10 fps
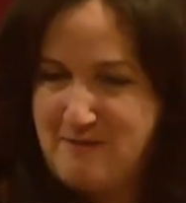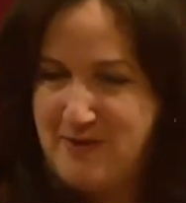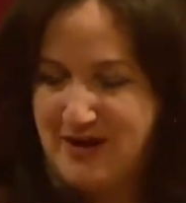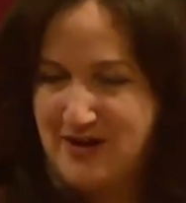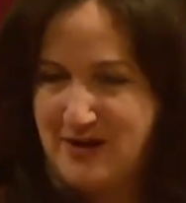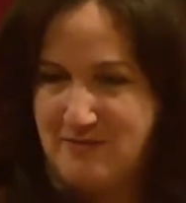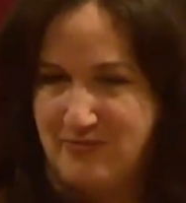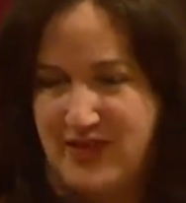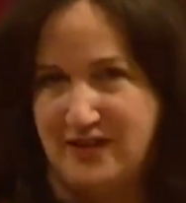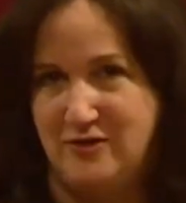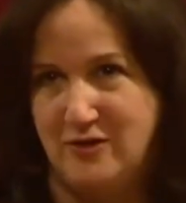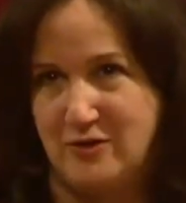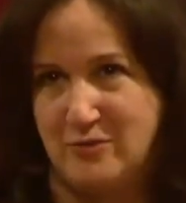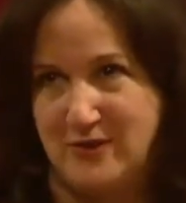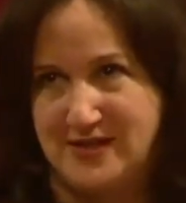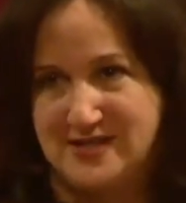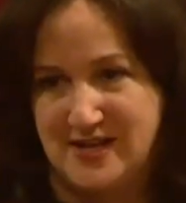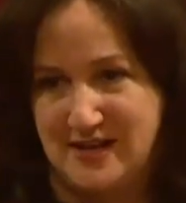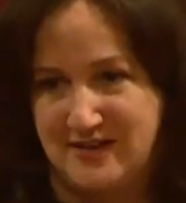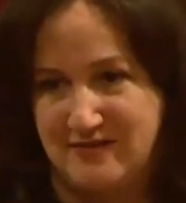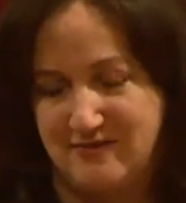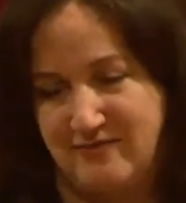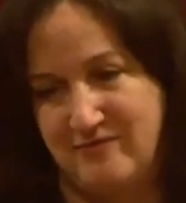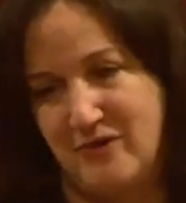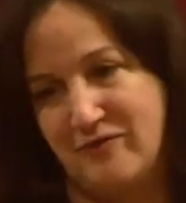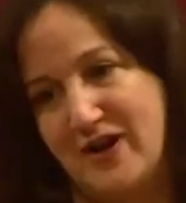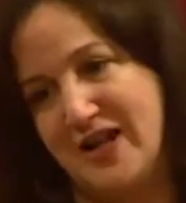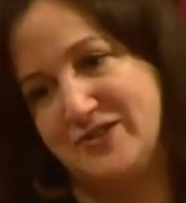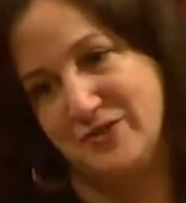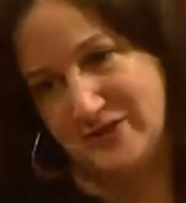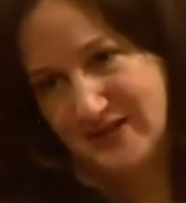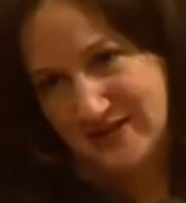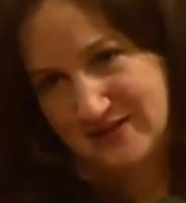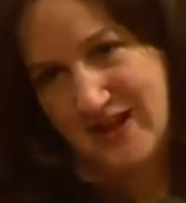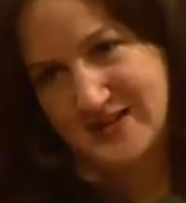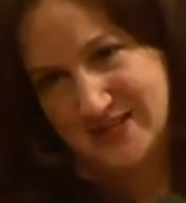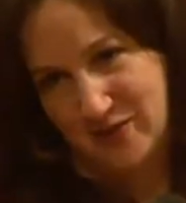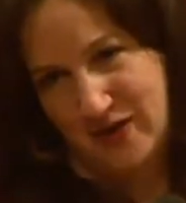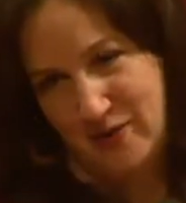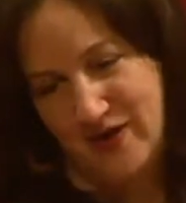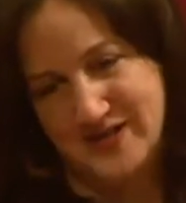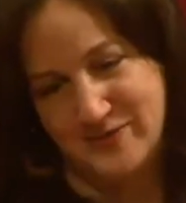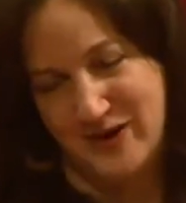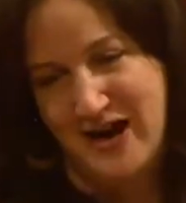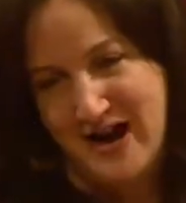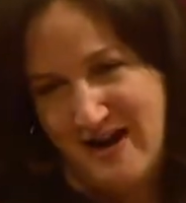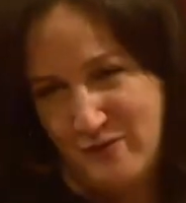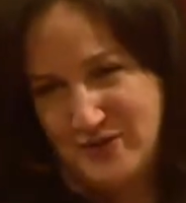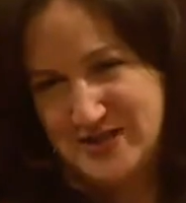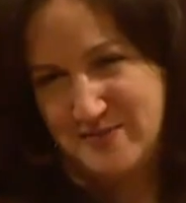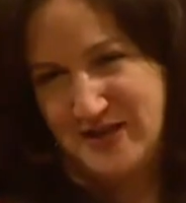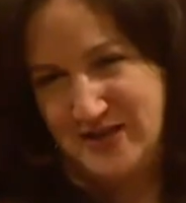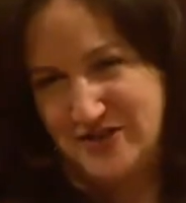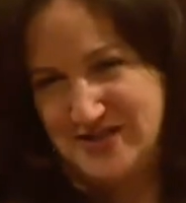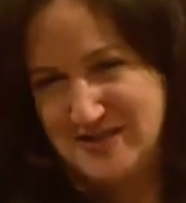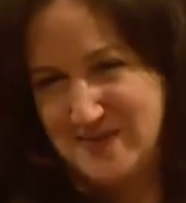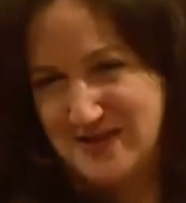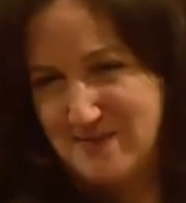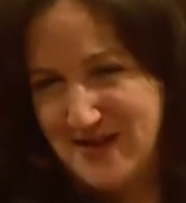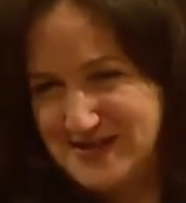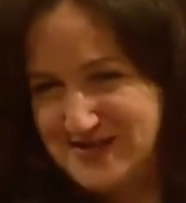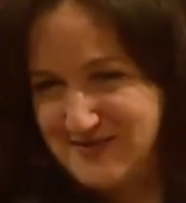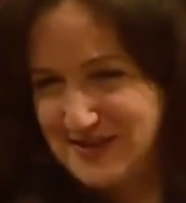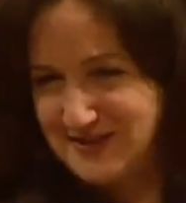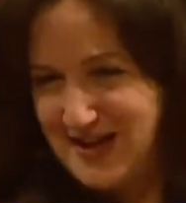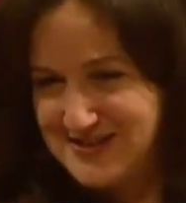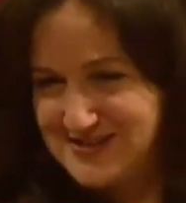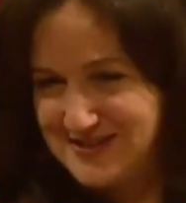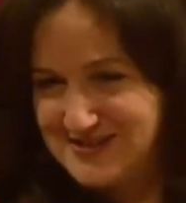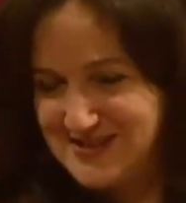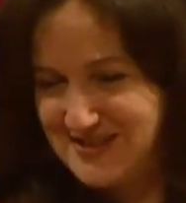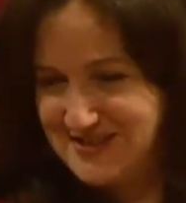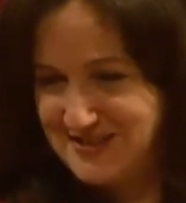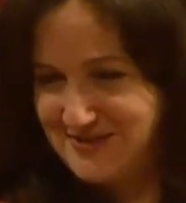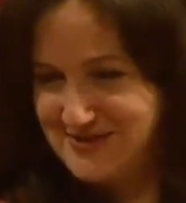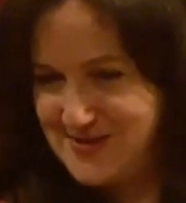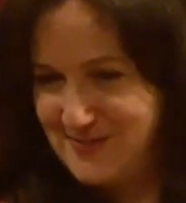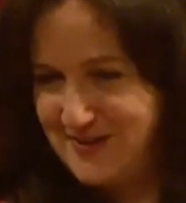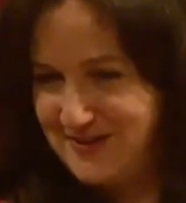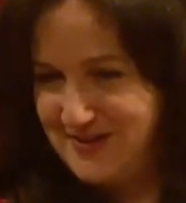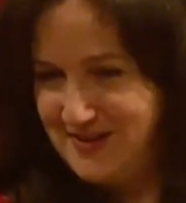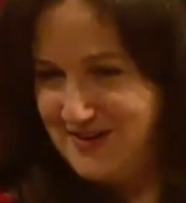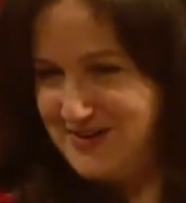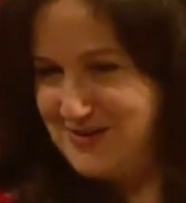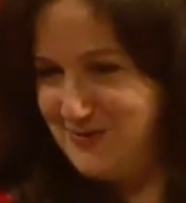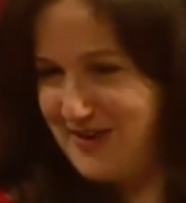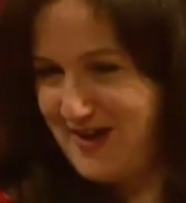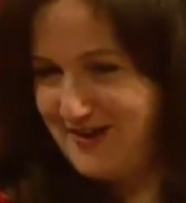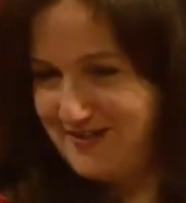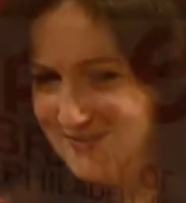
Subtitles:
But then you go to a place like, well, France, or like the classic way it was, where everyone's competing just to make the best of the classics. And I think there's something to that.